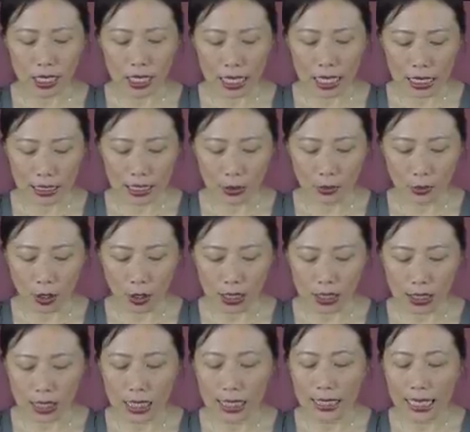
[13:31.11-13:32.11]

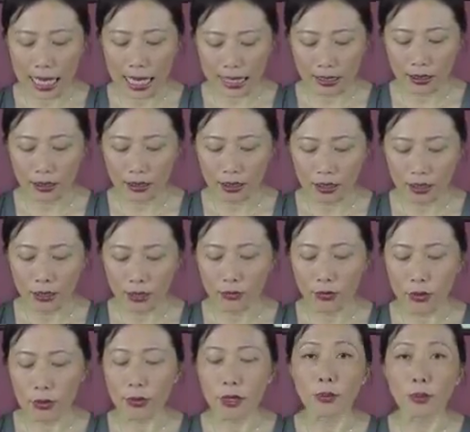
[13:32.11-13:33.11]
antibodies, again,
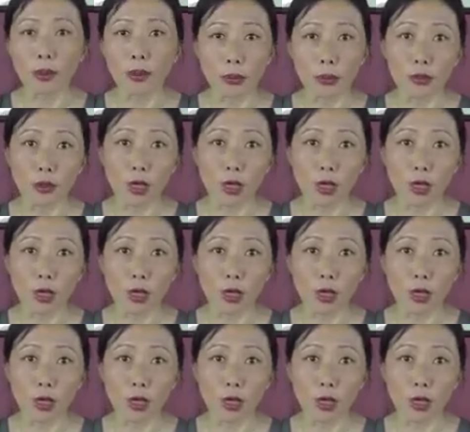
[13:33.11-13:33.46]
from the blood